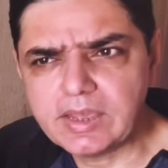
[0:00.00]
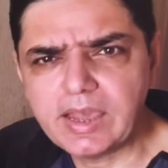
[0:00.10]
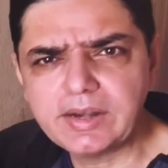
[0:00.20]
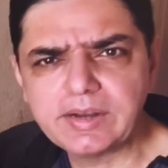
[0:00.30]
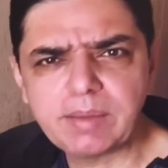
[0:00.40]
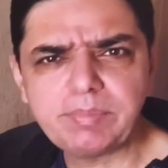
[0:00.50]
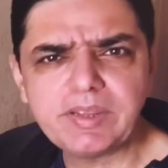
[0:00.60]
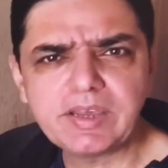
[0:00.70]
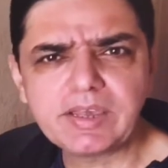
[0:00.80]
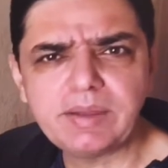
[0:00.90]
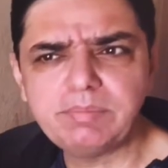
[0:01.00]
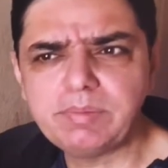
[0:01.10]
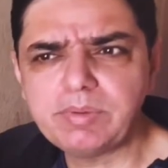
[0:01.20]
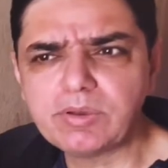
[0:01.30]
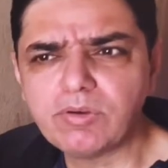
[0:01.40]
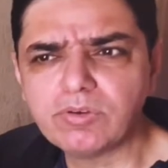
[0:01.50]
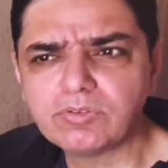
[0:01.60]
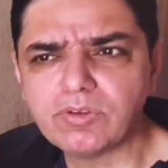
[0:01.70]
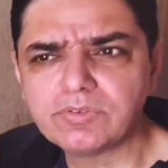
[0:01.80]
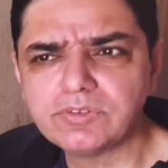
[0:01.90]
and apnea can be because
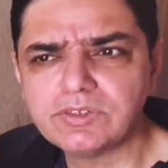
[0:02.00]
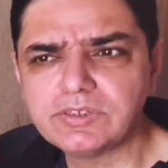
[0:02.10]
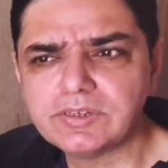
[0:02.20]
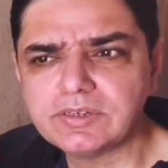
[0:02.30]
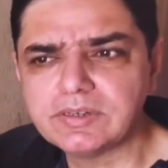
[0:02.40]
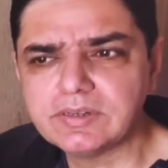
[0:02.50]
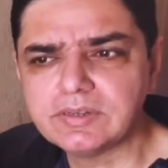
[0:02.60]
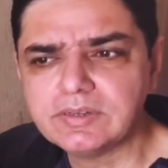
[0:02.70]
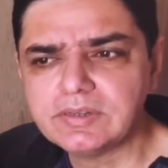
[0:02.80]
of certain uh,